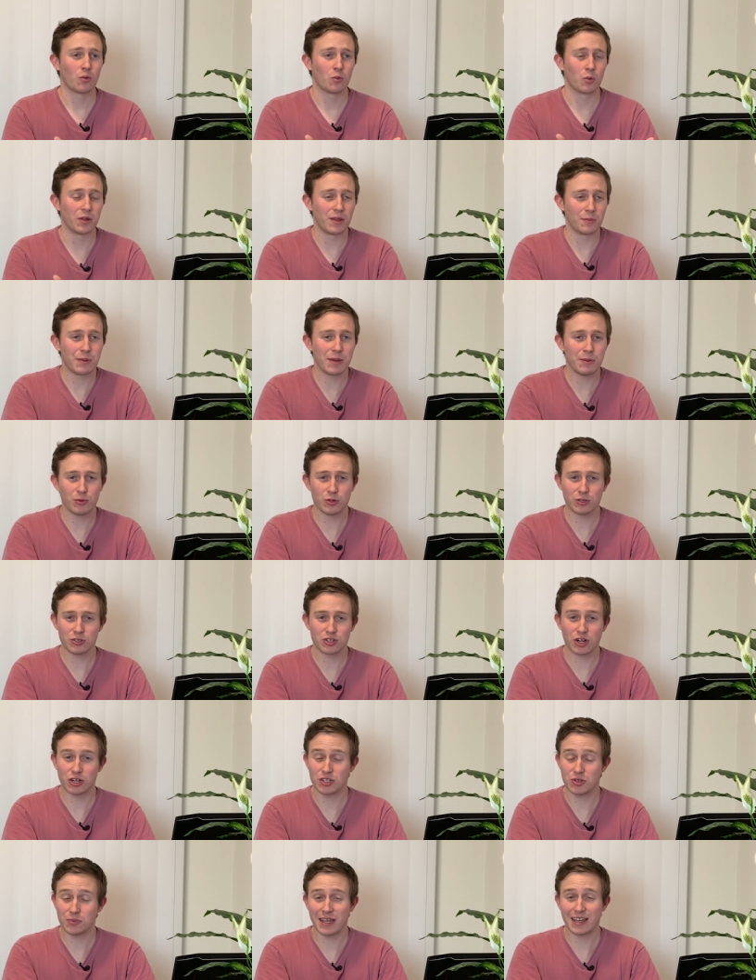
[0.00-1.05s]
when the people in
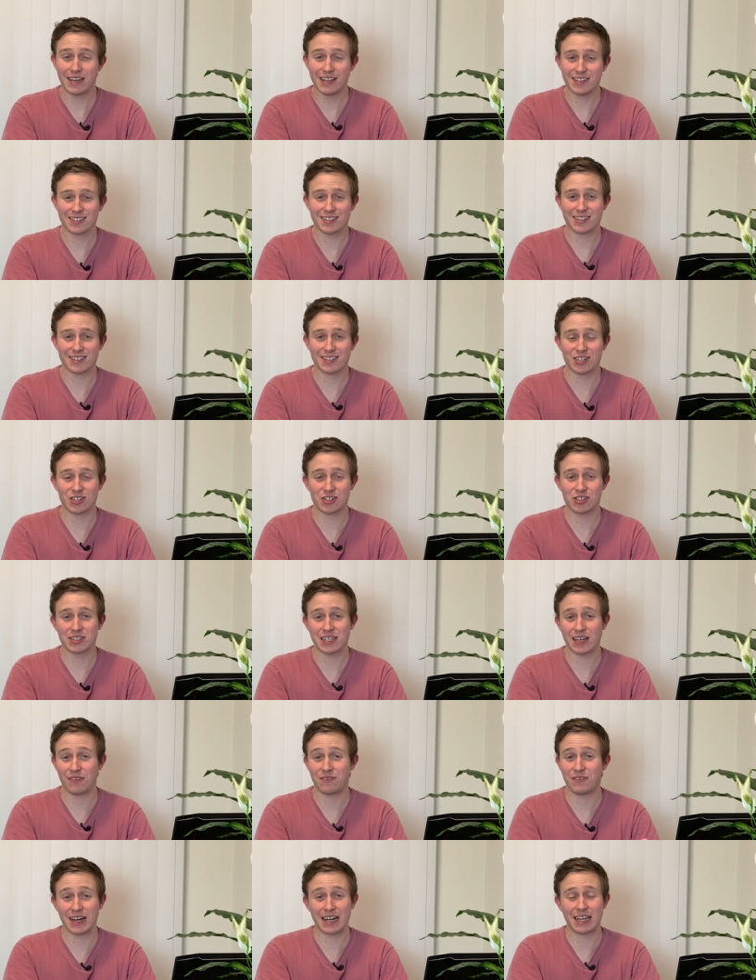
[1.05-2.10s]
charge of making these decisions
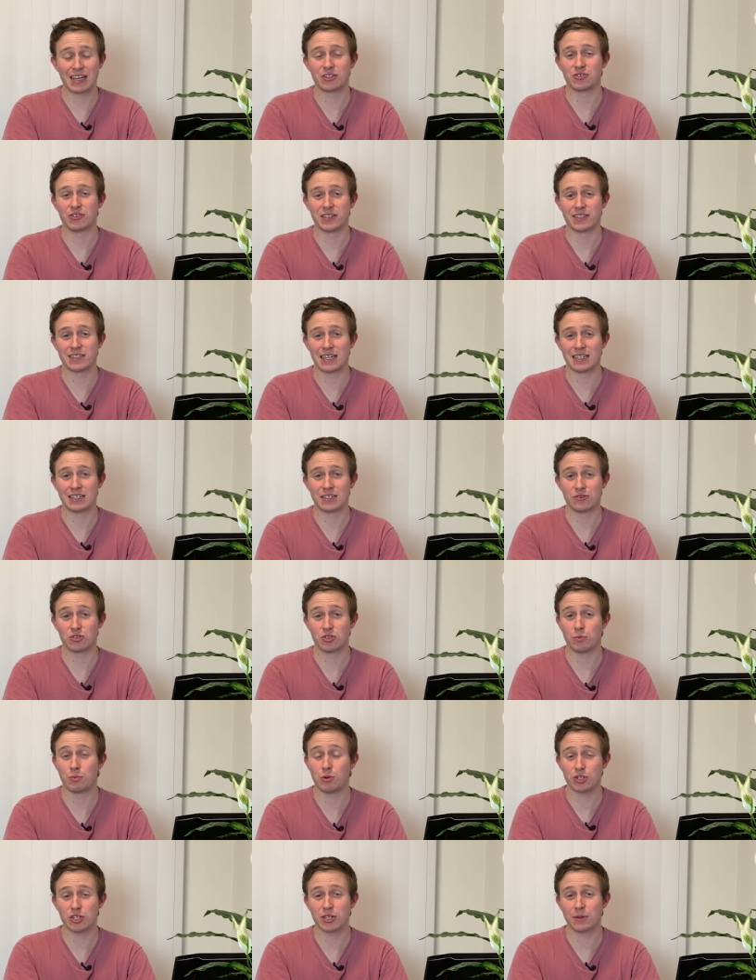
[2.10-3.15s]
have financial incentives
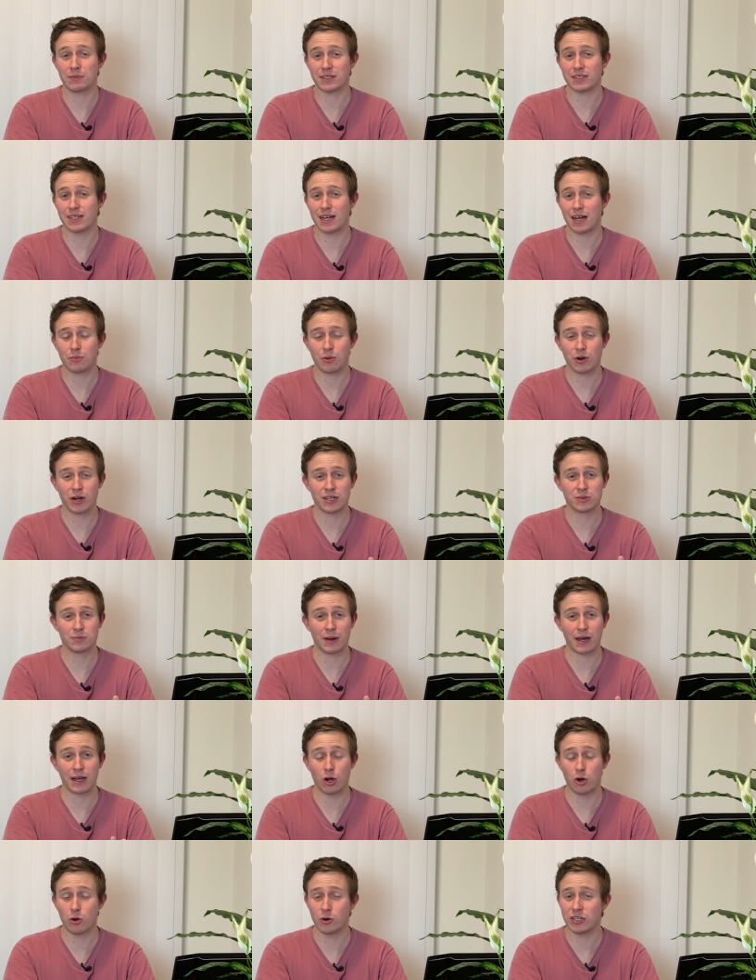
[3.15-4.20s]
to push up the stock price
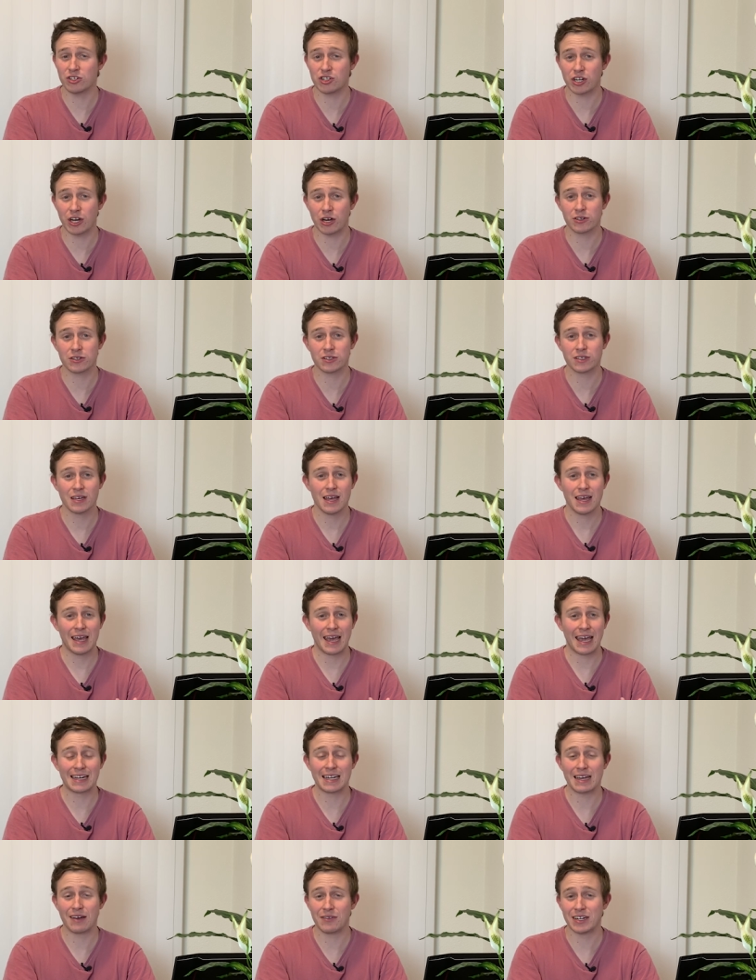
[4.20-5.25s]
by owning shares
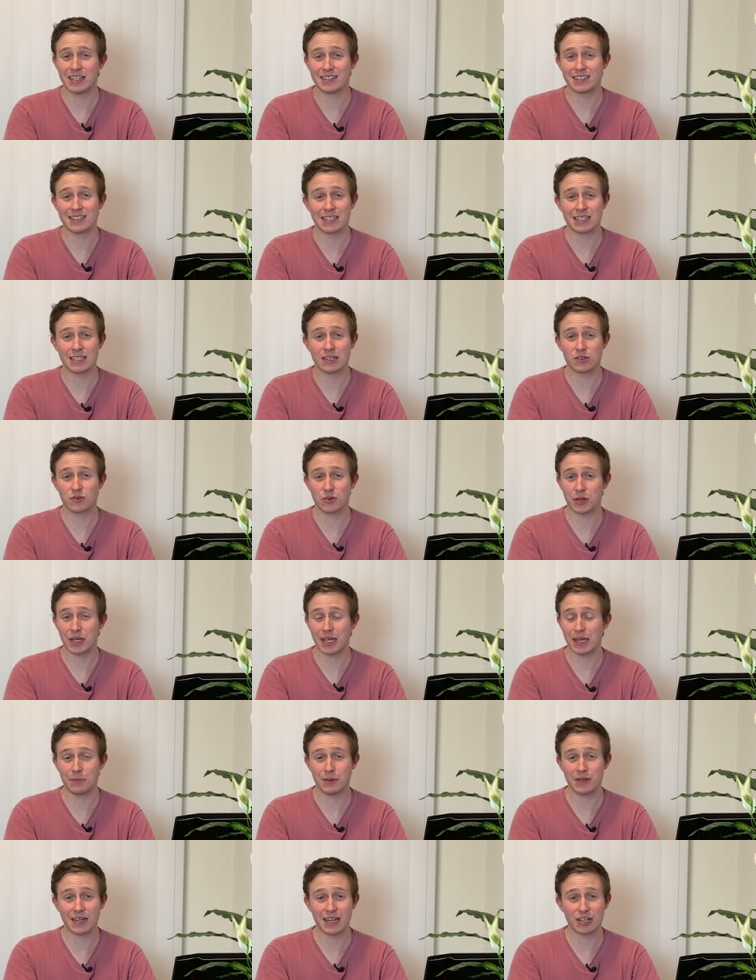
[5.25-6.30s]
and having incentives for
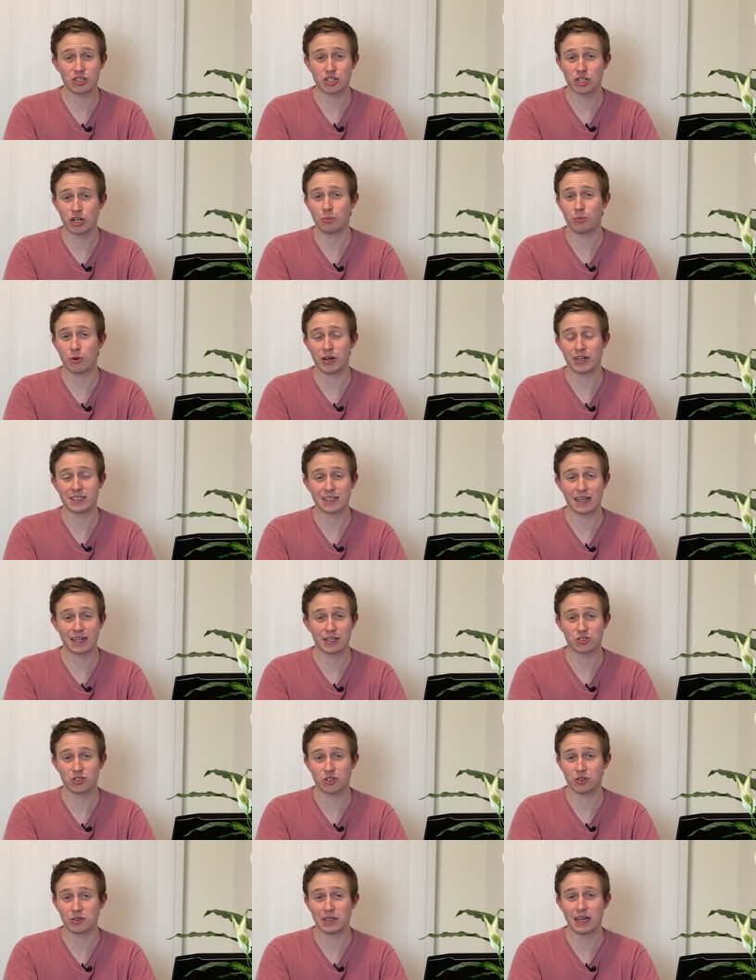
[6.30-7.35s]
keeping a share price at
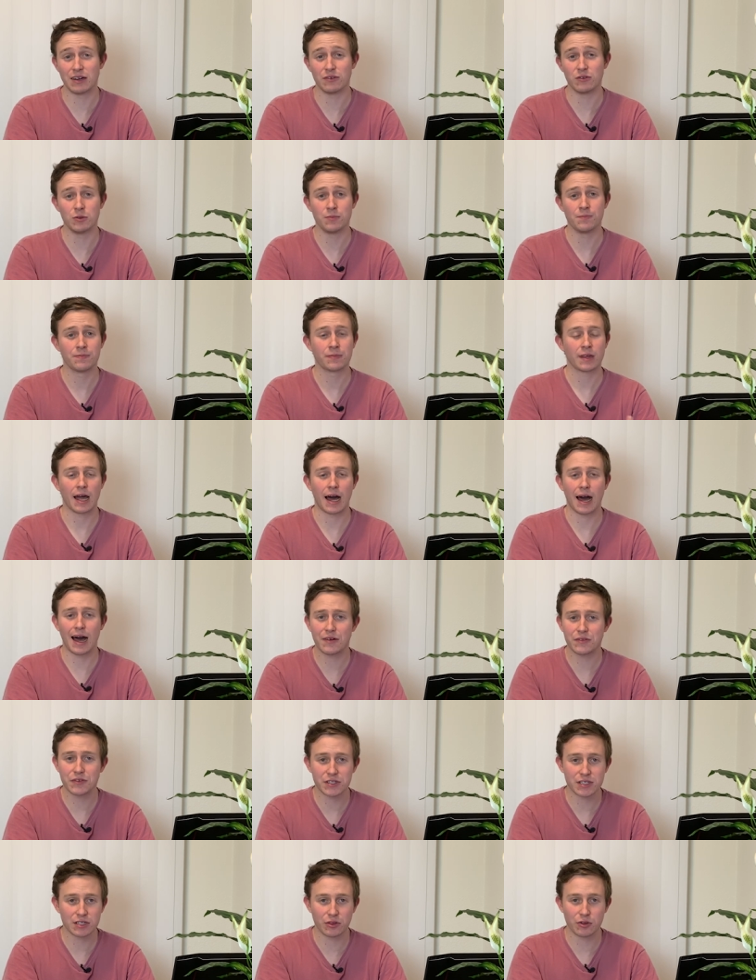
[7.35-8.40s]
a certain level,
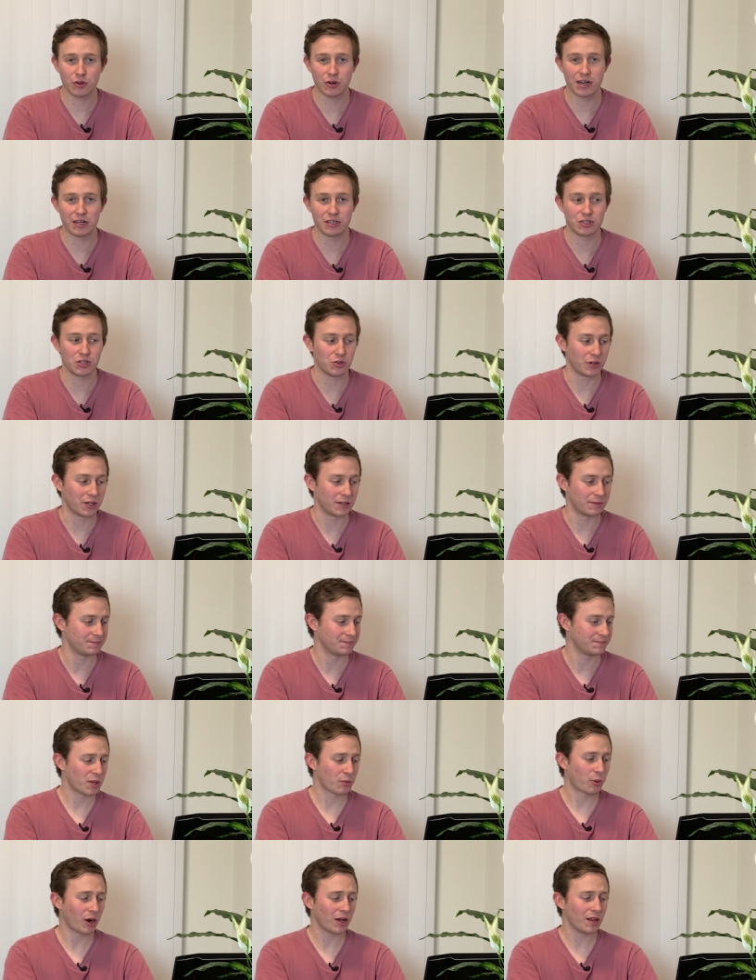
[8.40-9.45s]
obviously they're going to do it.
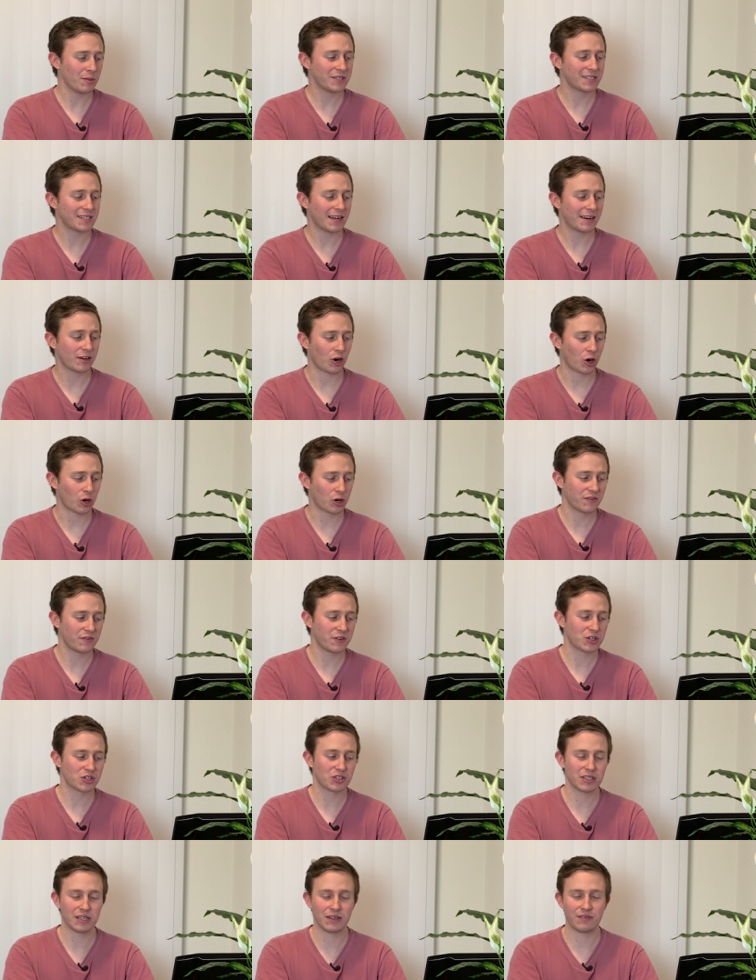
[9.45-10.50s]
But the problem is that it
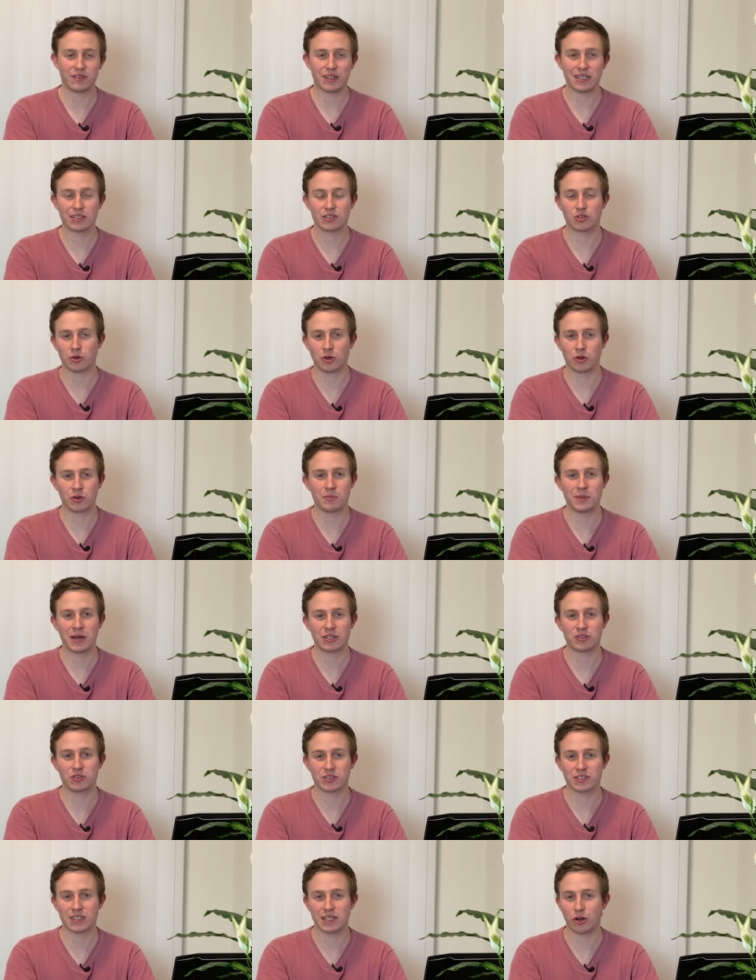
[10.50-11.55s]
artificially inflates growth
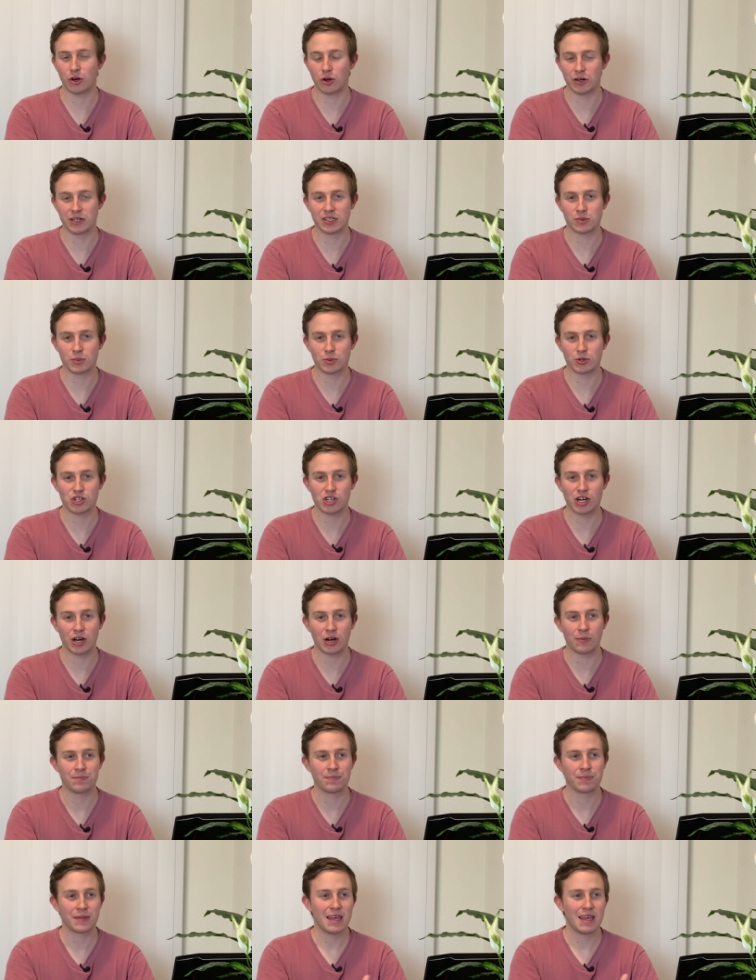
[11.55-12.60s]
metrics like earnings per
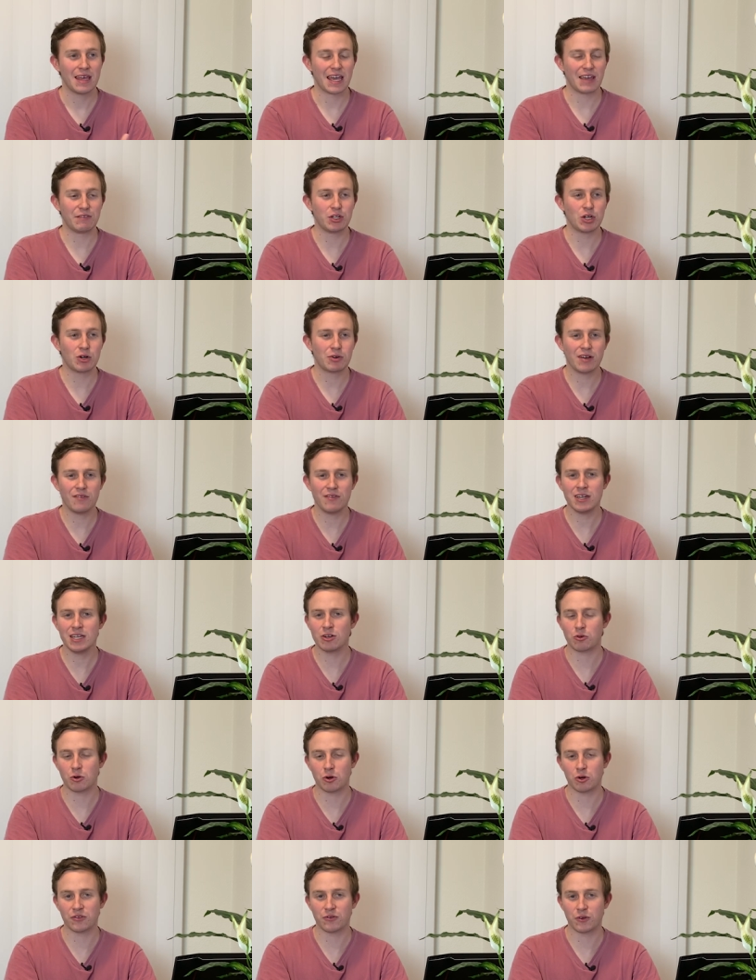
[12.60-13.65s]
share. If you don't have any
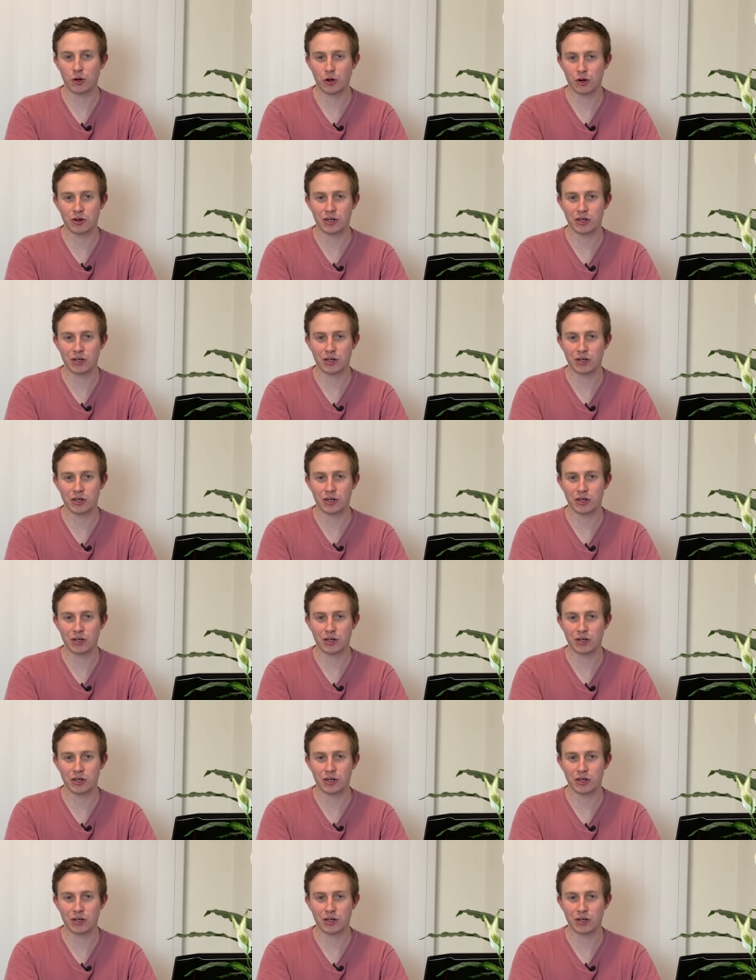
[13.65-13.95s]
growth for